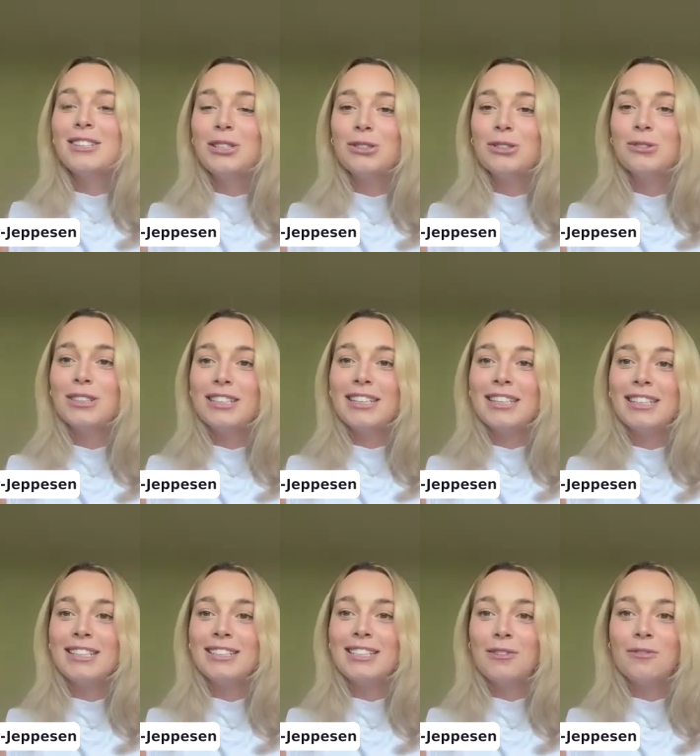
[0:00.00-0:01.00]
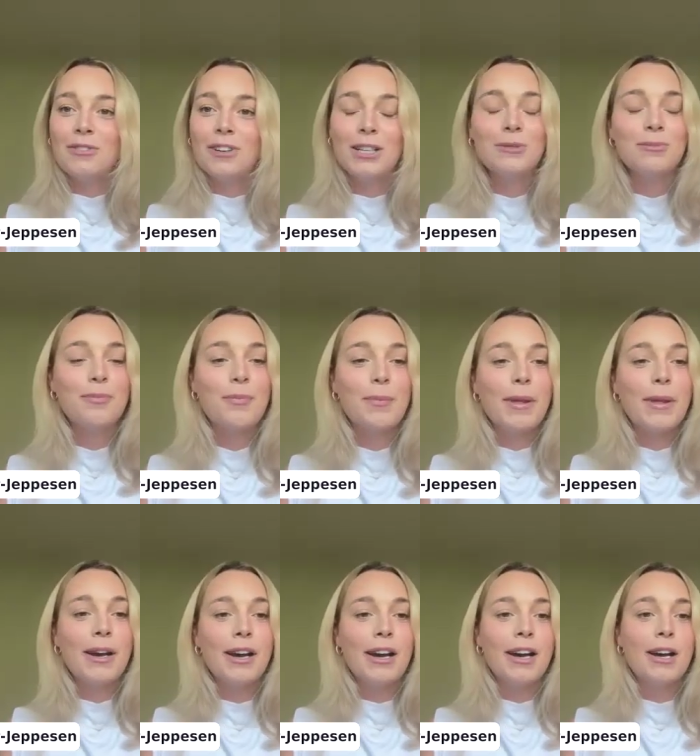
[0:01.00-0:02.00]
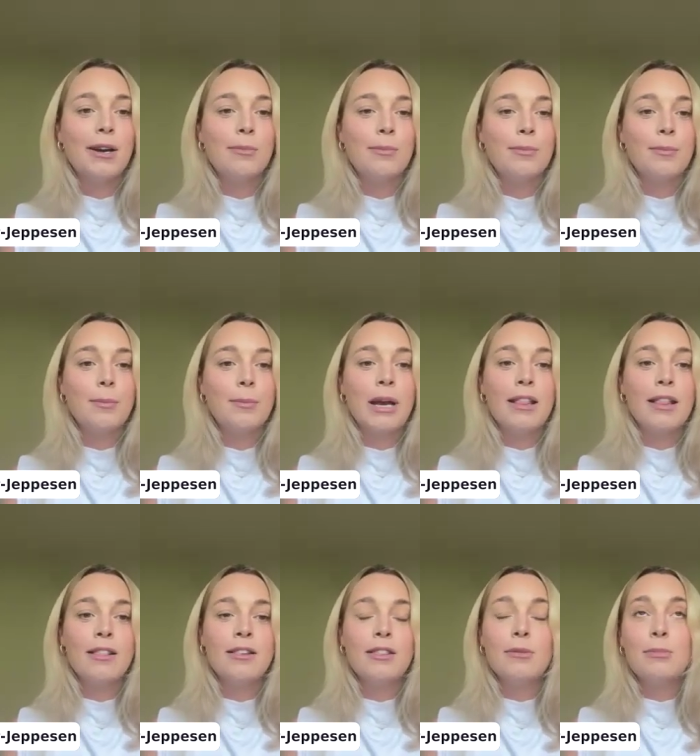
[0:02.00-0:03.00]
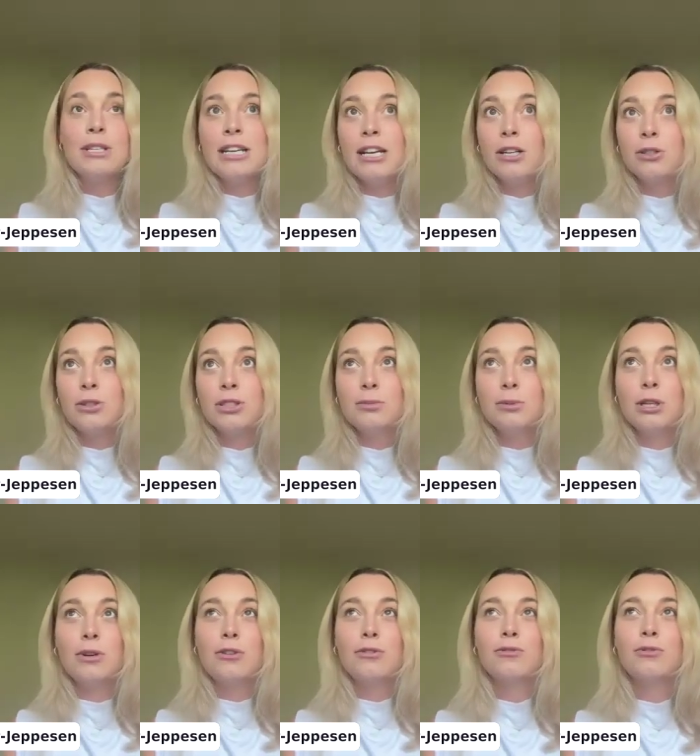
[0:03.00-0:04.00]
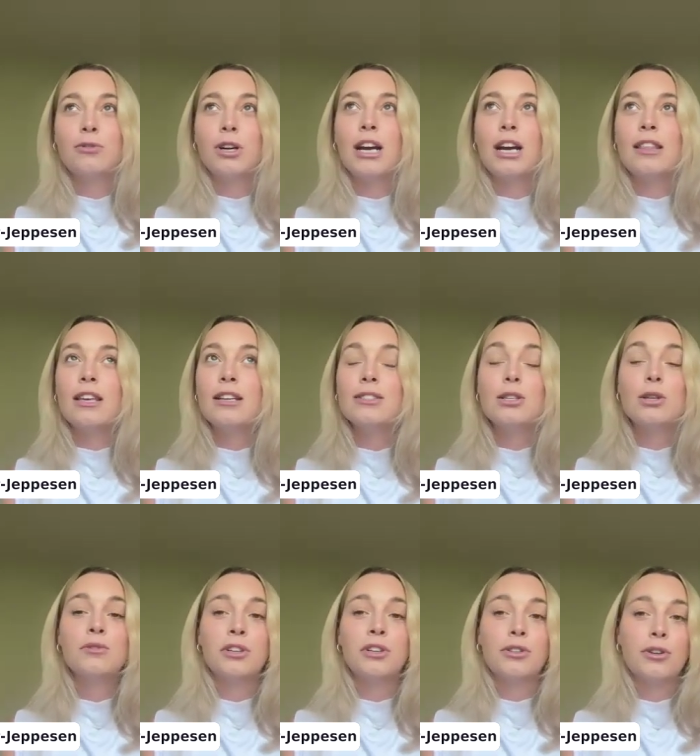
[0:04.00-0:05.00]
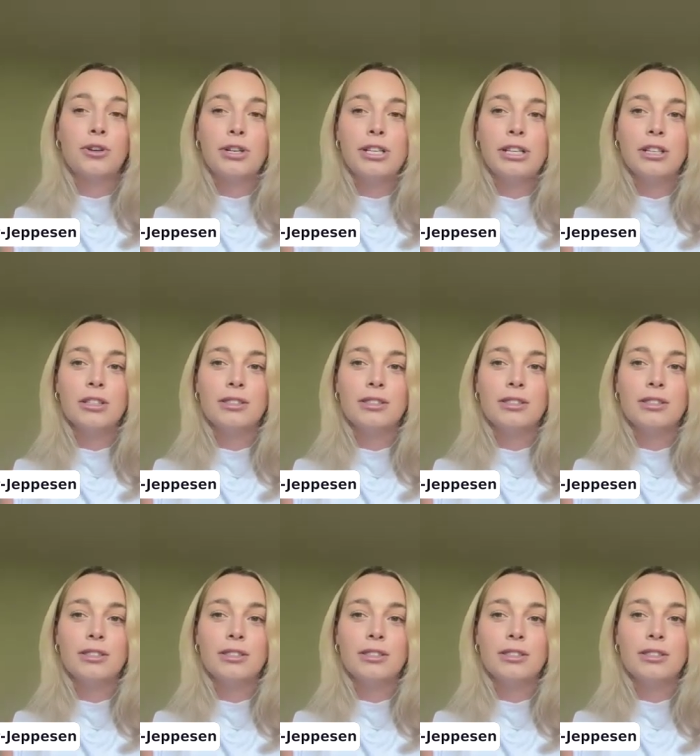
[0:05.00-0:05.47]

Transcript: you in Denver. And Botanical has been around for, I think it's over 30